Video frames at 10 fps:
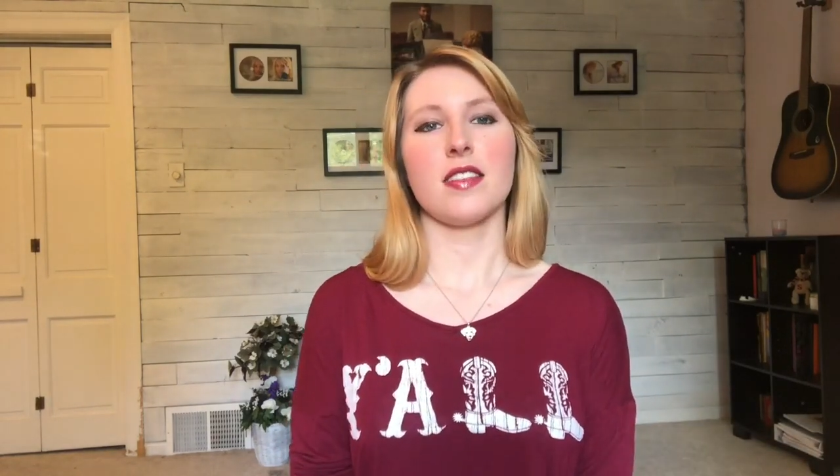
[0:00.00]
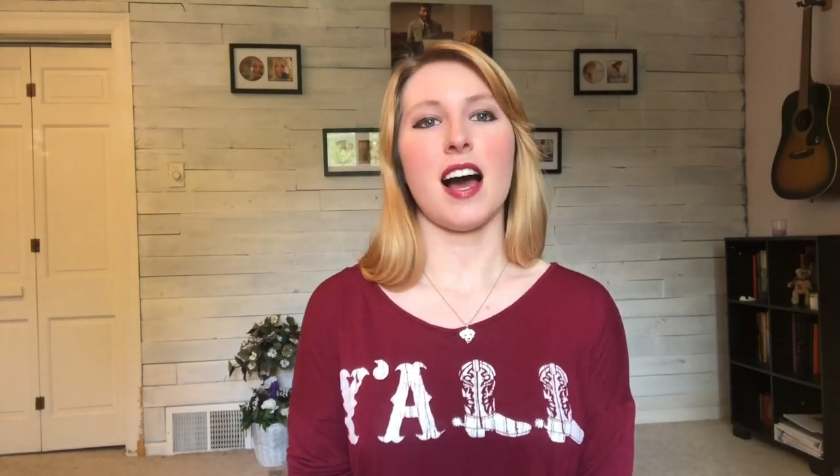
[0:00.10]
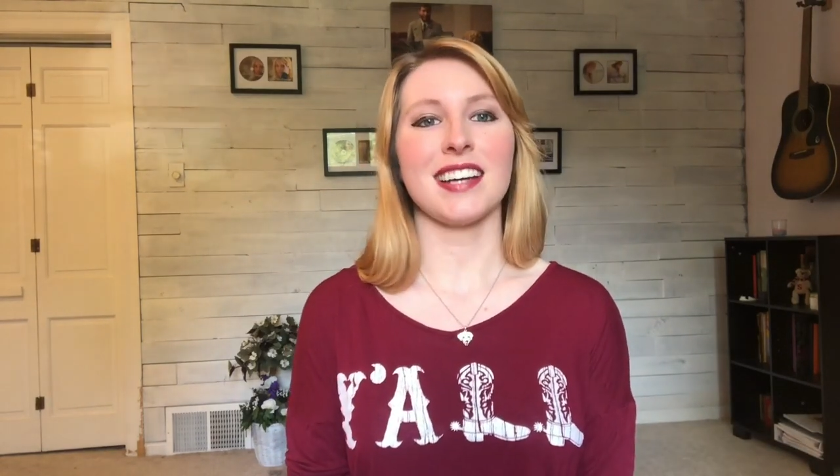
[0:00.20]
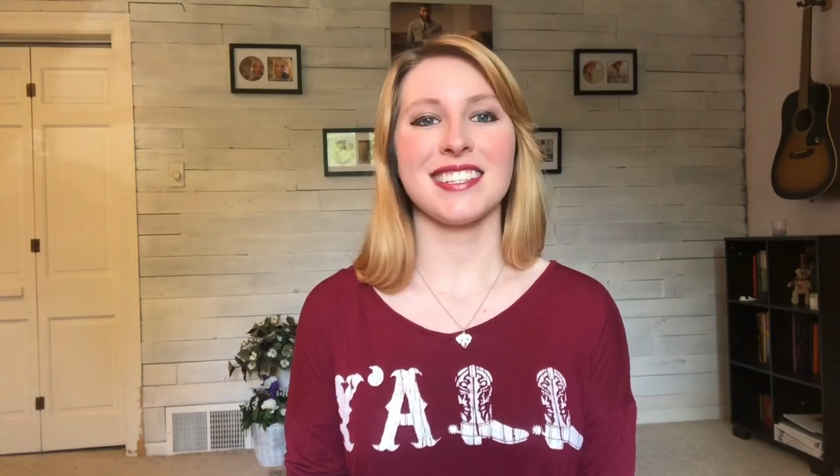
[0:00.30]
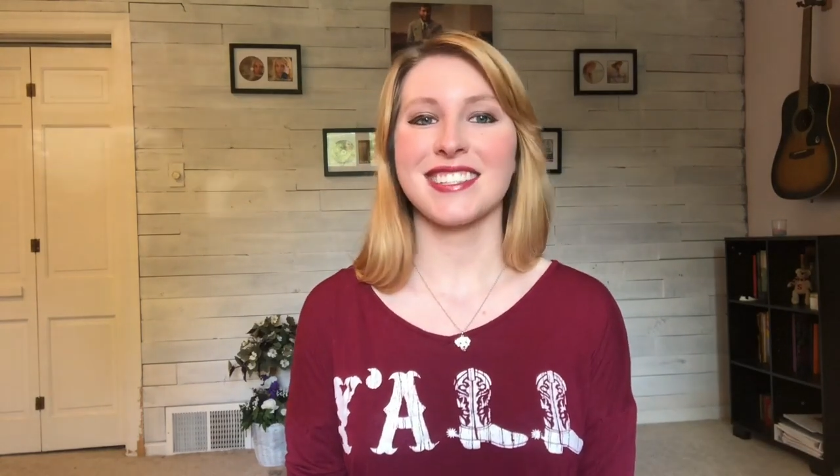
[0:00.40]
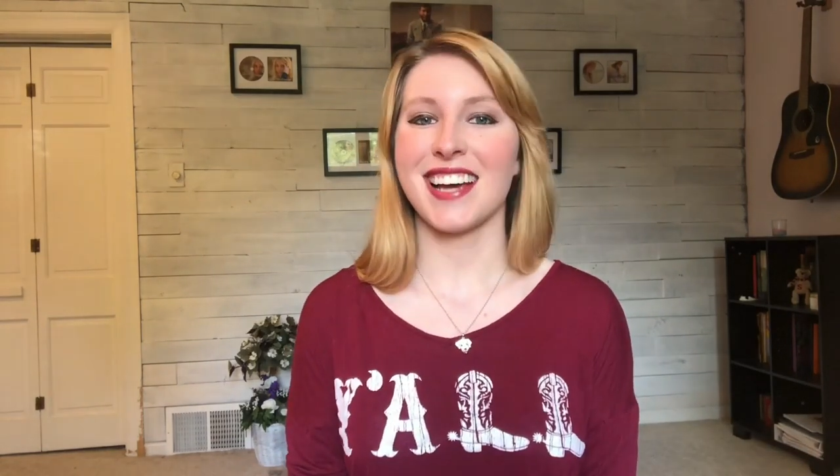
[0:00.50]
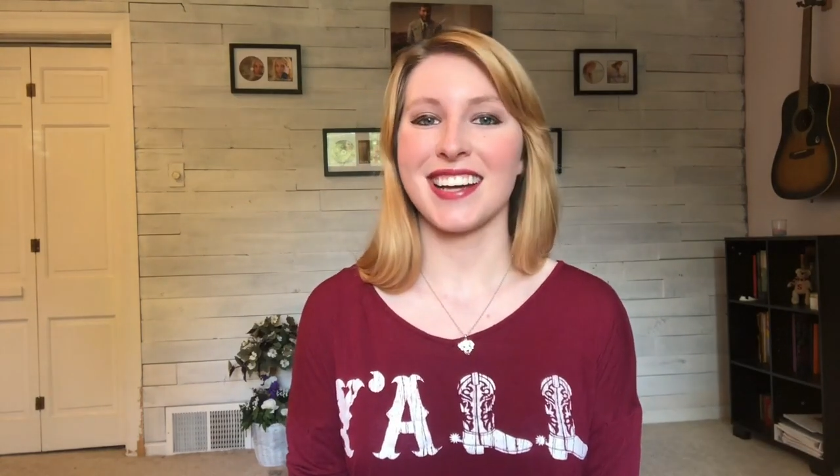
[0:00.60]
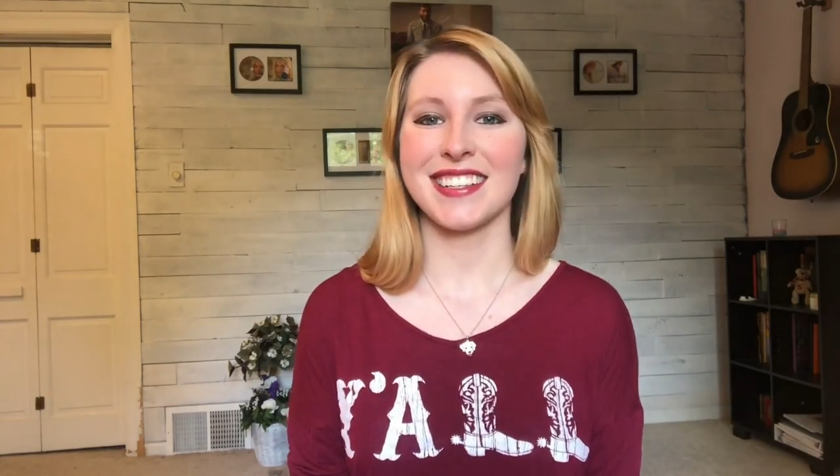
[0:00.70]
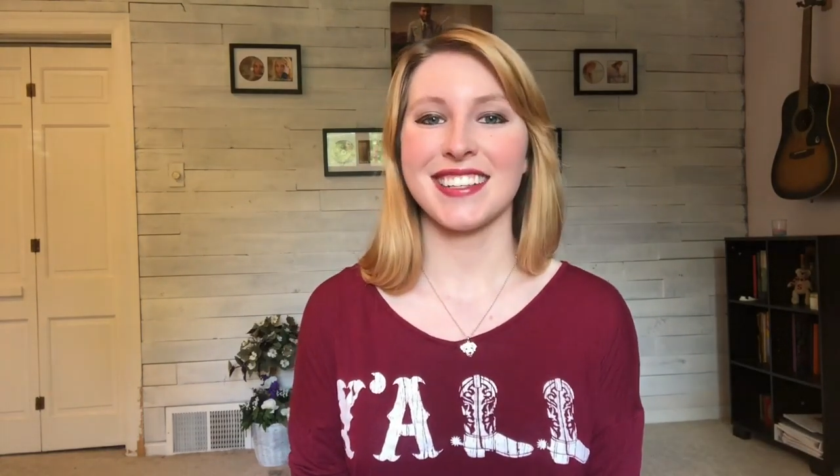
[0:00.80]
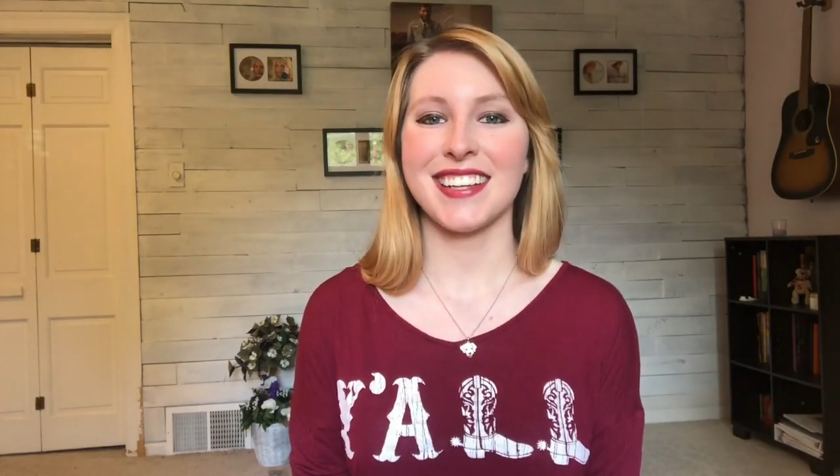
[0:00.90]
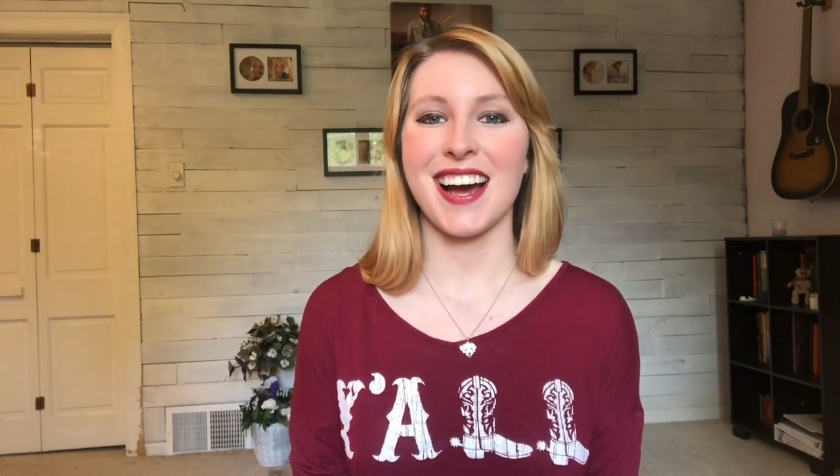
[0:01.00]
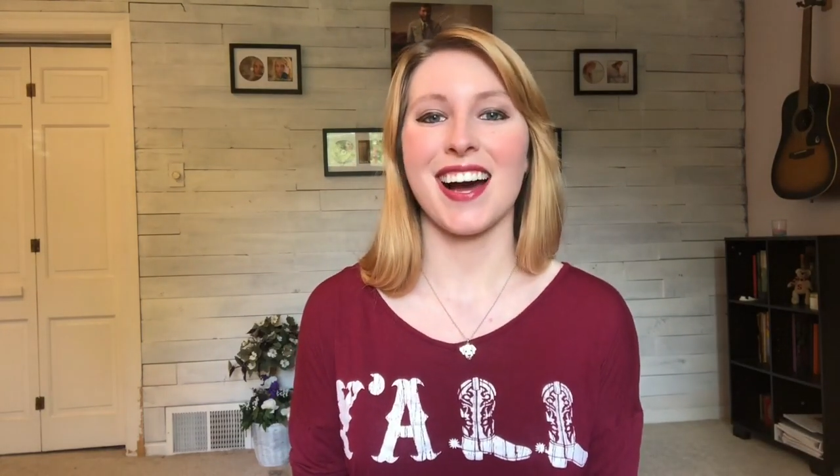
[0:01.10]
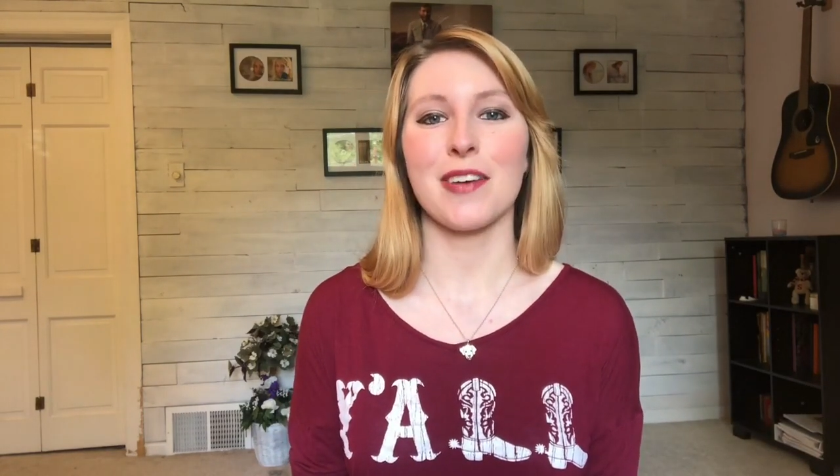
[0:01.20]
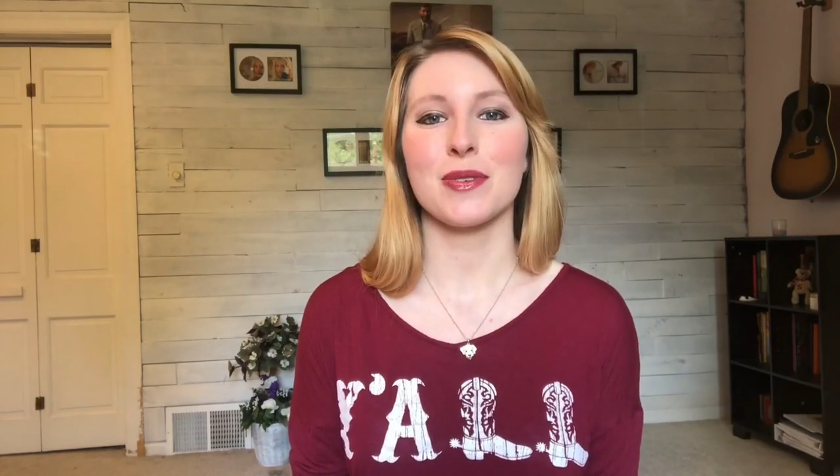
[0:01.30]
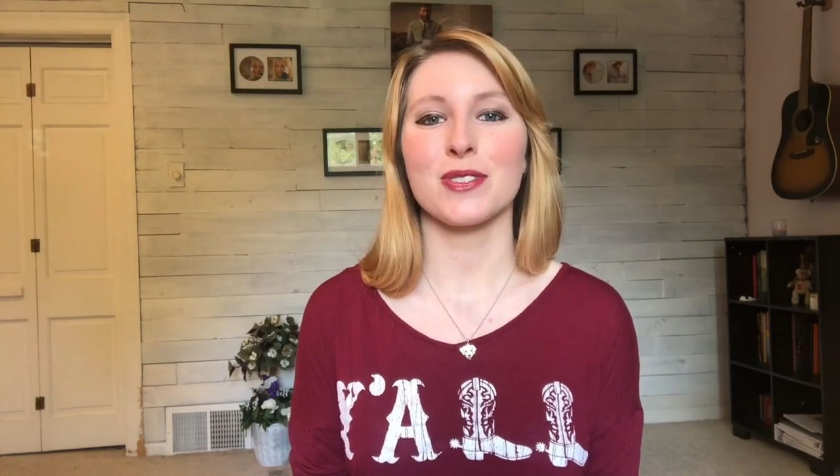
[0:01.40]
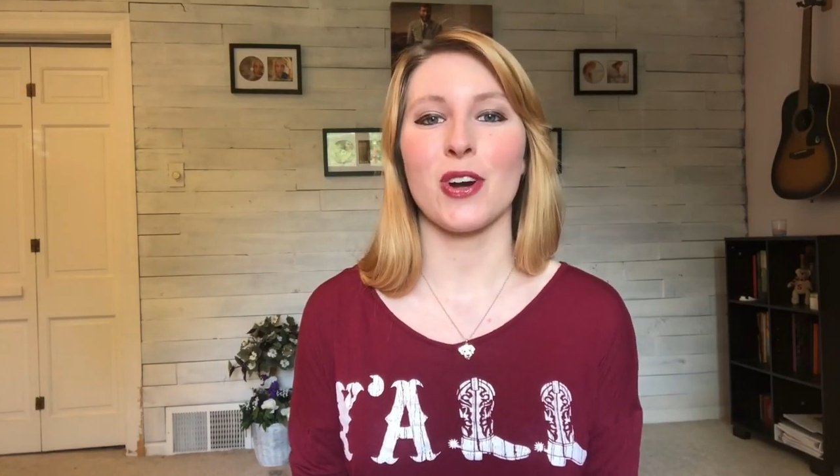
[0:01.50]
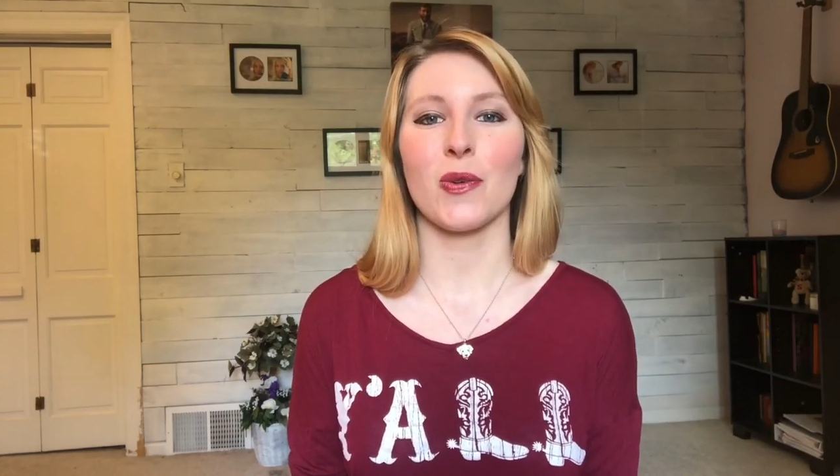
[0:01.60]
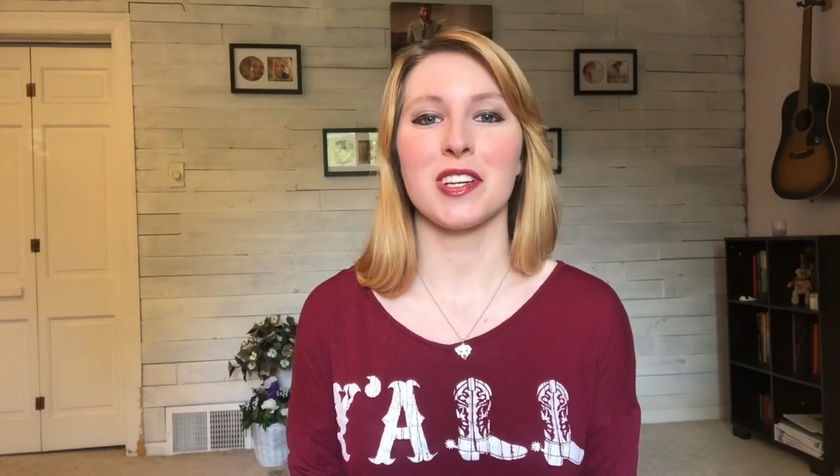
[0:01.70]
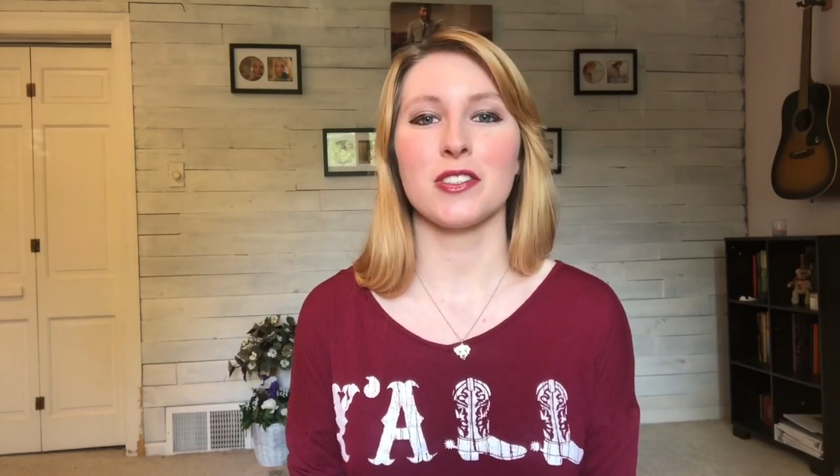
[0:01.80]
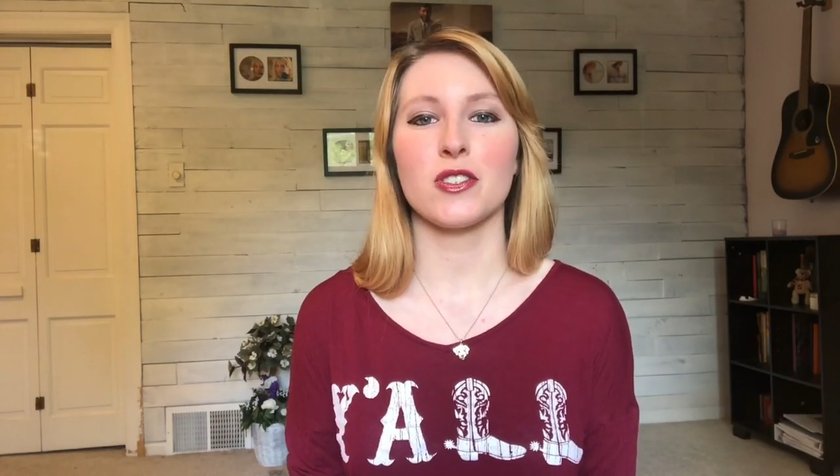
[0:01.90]
I decided I was
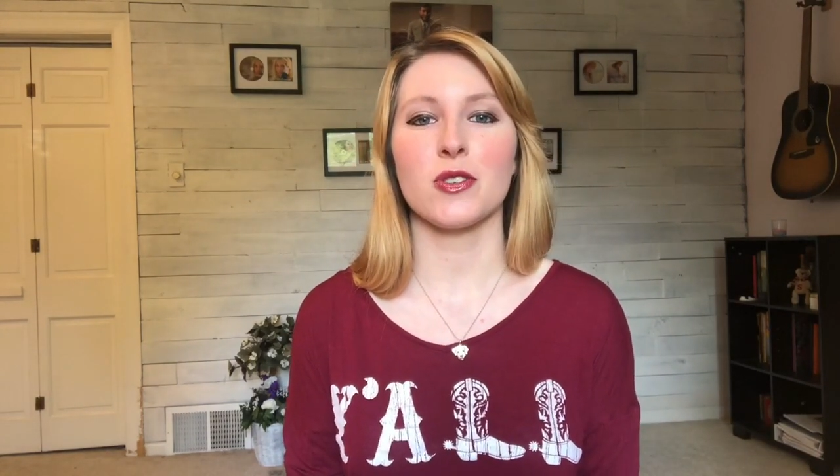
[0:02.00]
going